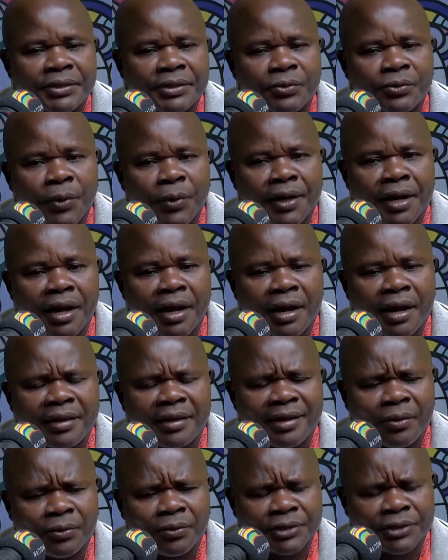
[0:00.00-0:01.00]
where
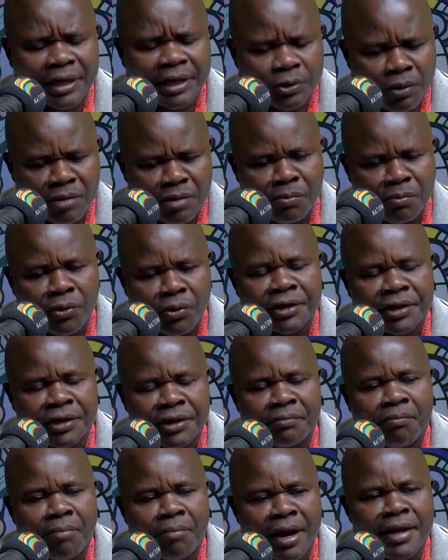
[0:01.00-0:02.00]
there was at one point
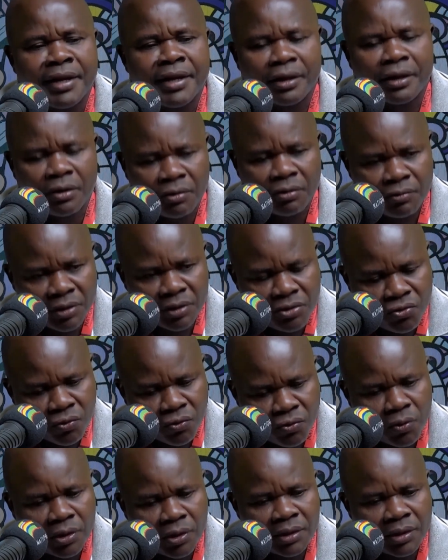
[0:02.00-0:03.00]
panic
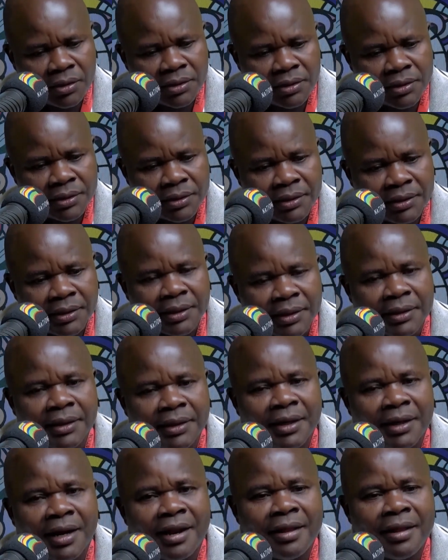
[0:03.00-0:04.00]
withdrawal.
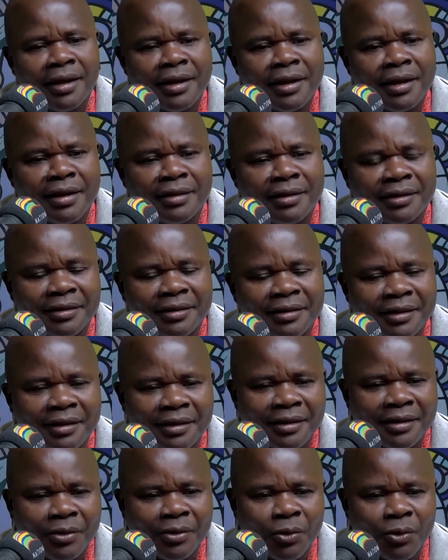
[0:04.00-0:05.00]
And then
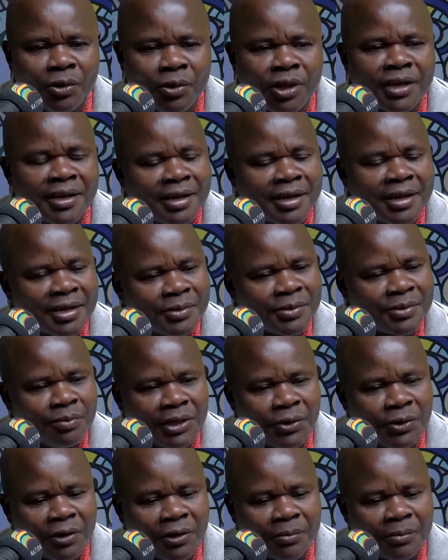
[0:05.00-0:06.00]
the whole thing just
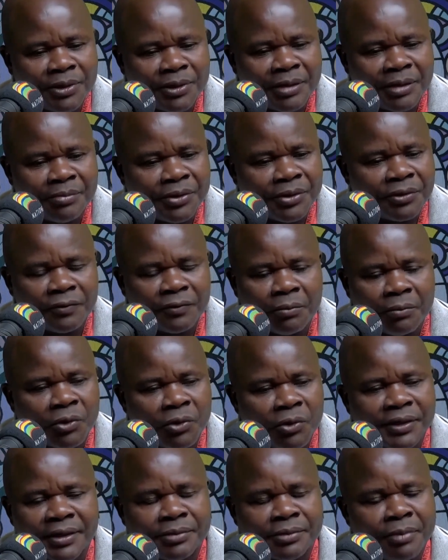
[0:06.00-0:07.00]
blew up in a period of
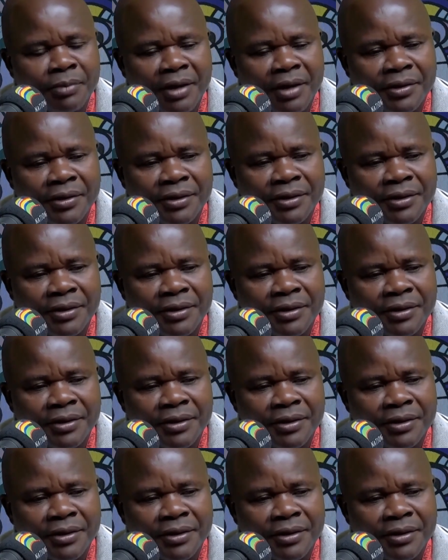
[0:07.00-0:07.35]
about 6 months.